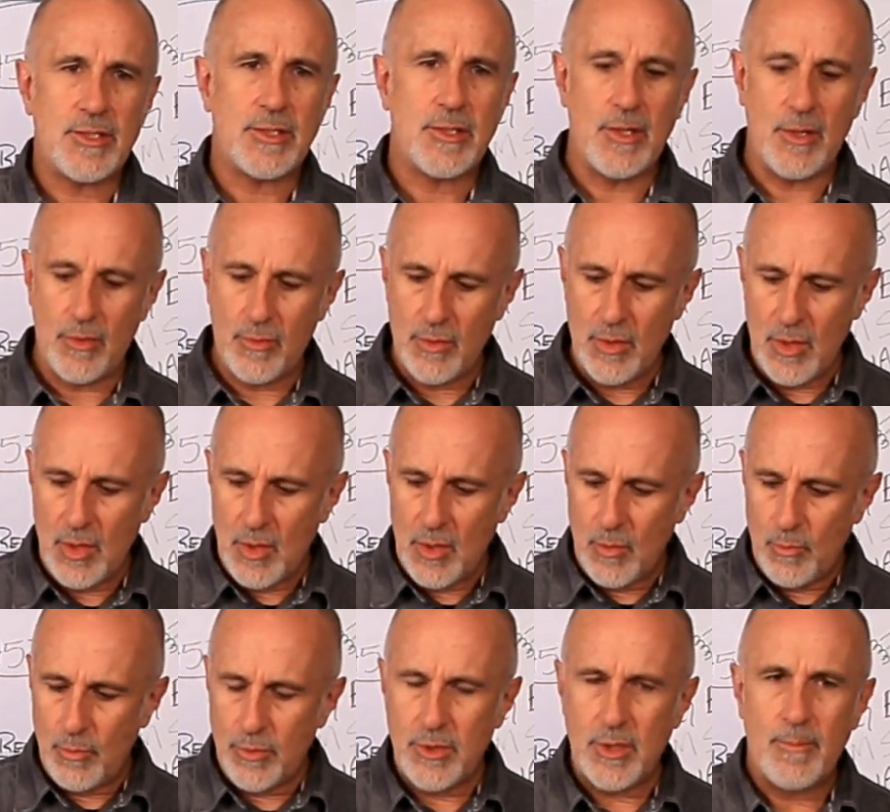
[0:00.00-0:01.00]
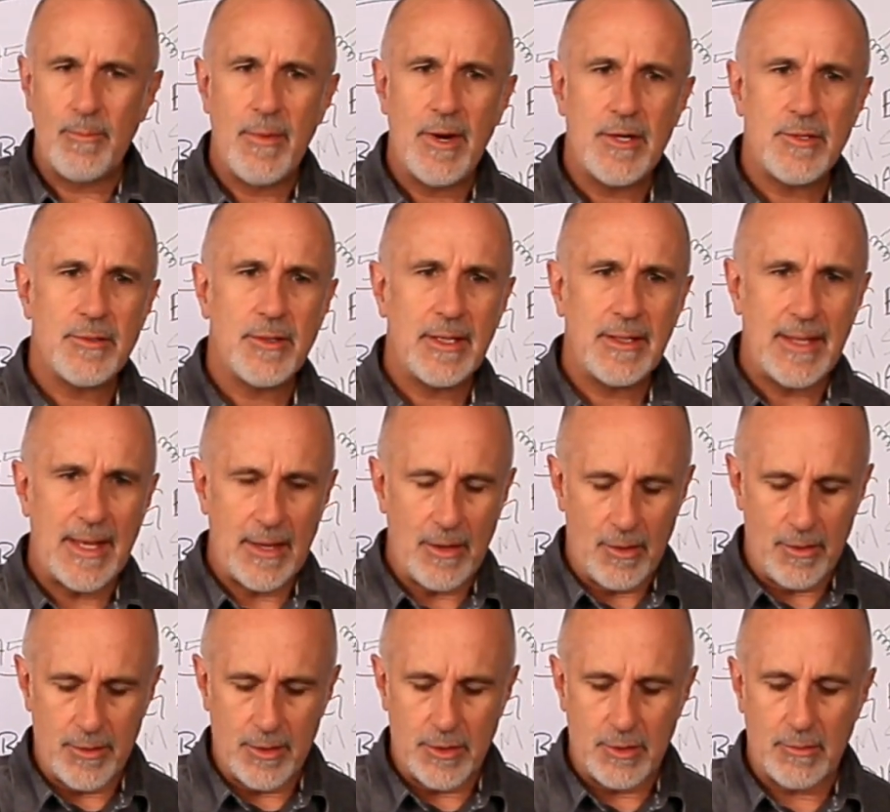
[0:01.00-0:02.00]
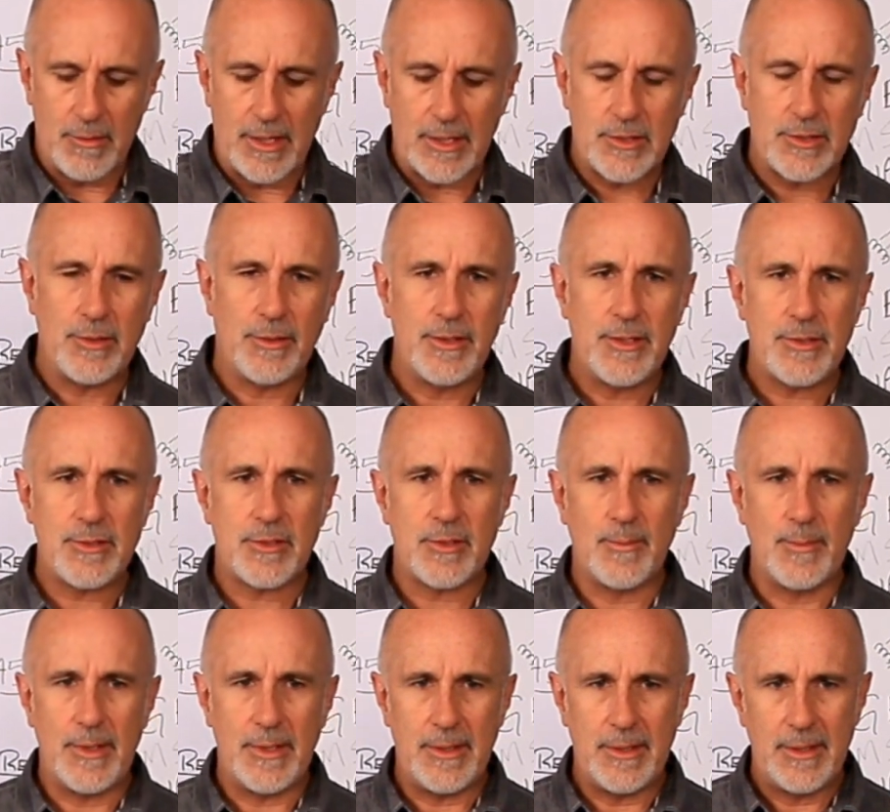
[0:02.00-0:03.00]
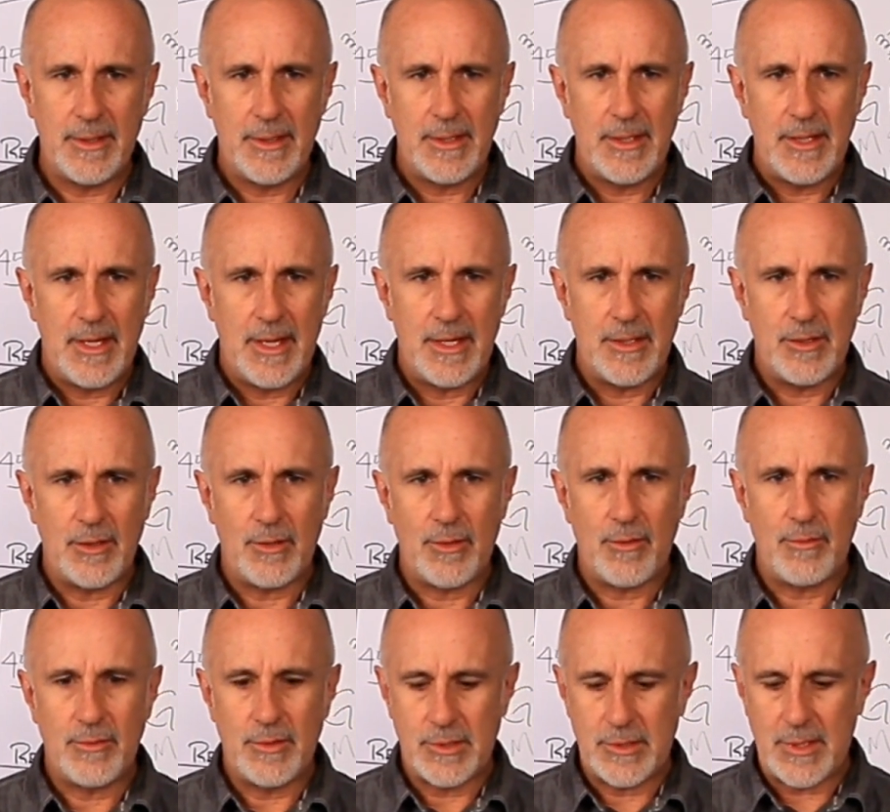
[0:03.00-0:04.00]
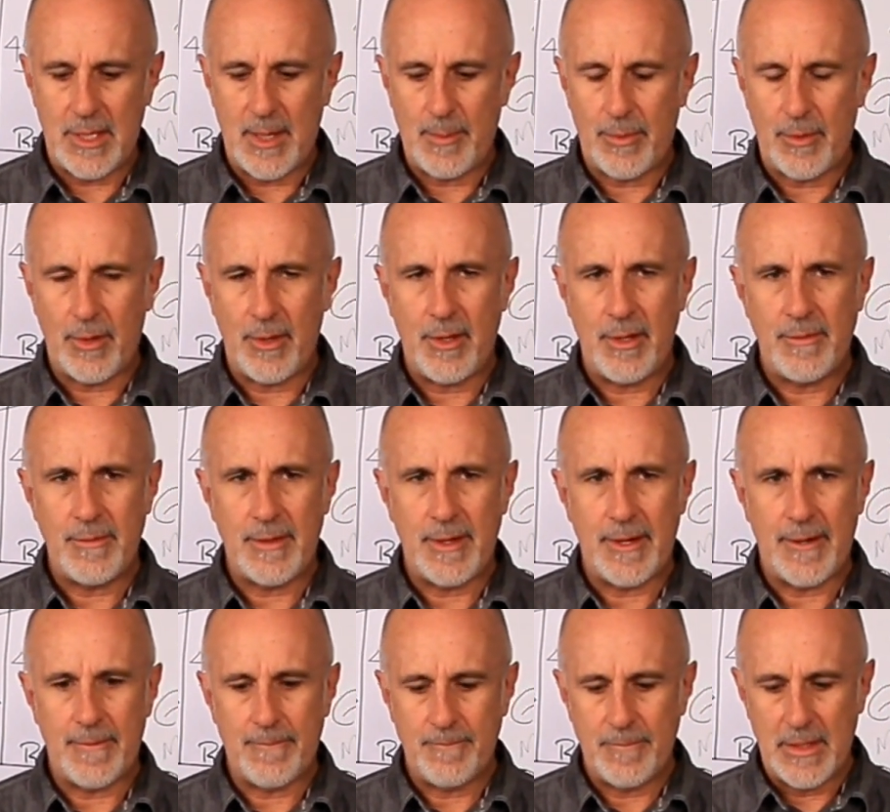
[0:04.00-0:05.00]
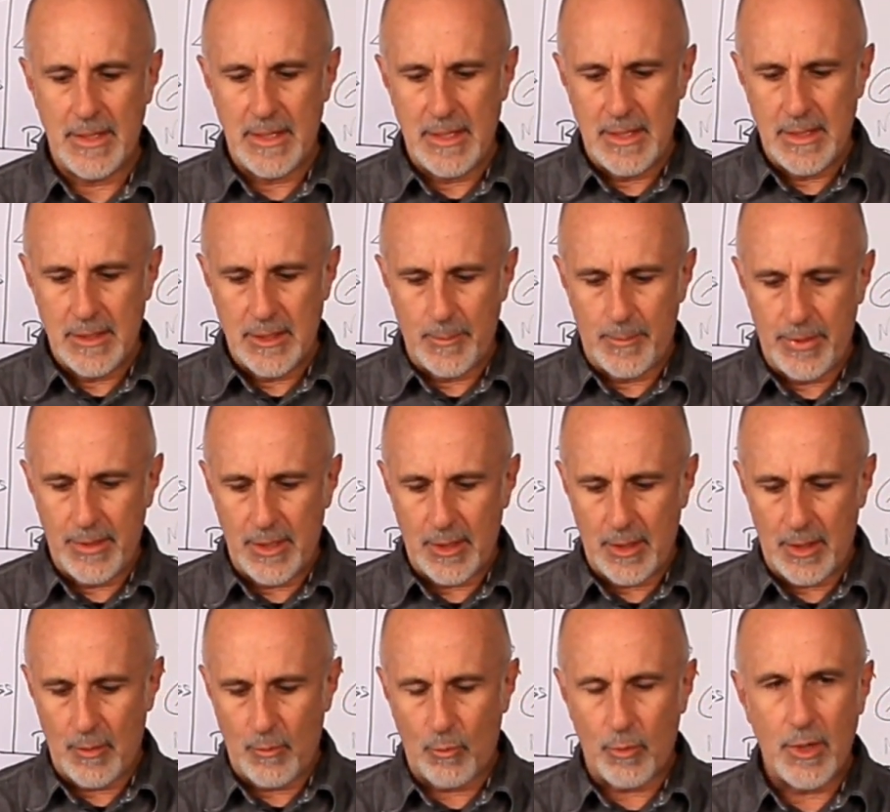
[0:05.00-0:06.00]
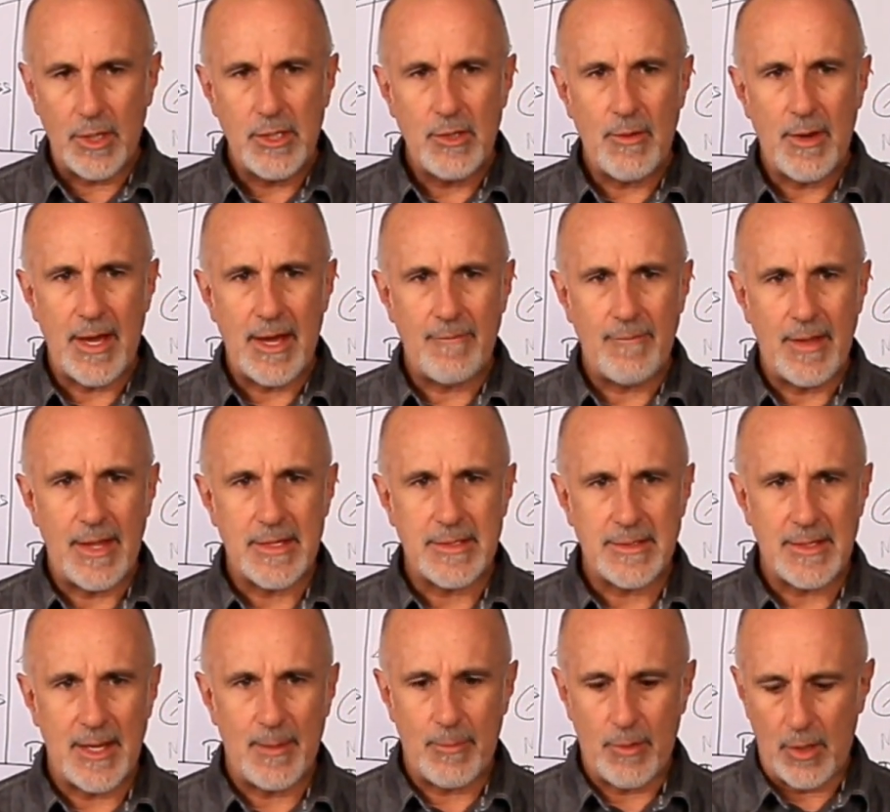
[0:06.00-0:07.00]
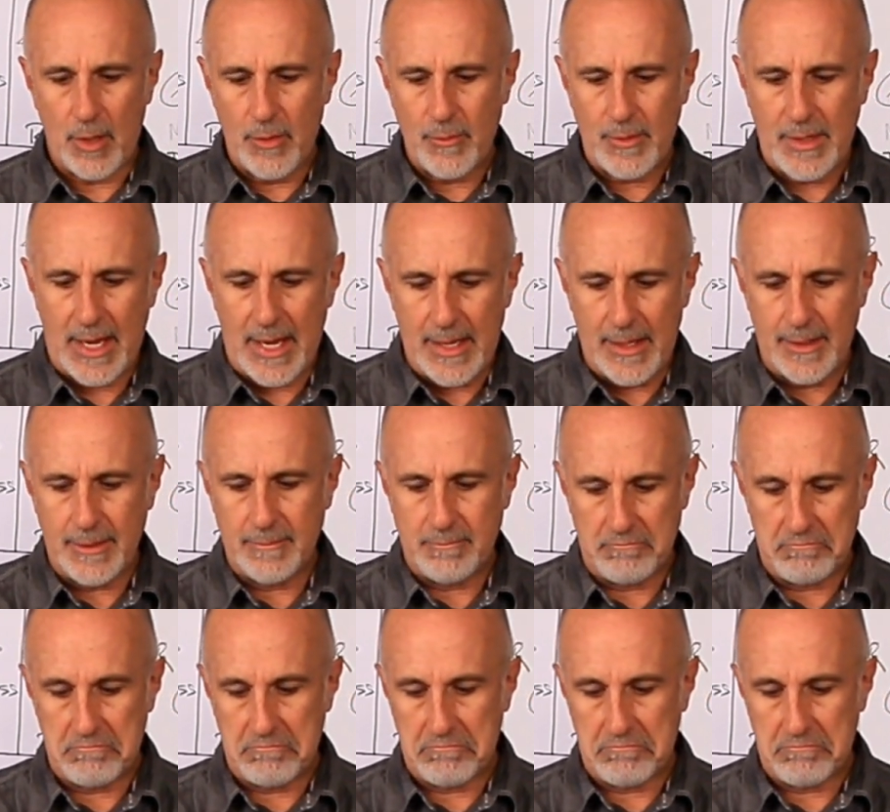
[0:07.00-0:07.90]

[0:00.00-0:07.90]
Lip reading: So when you're measuring that on a directional instrument and you load the sample on there, depending on where you have that sample located,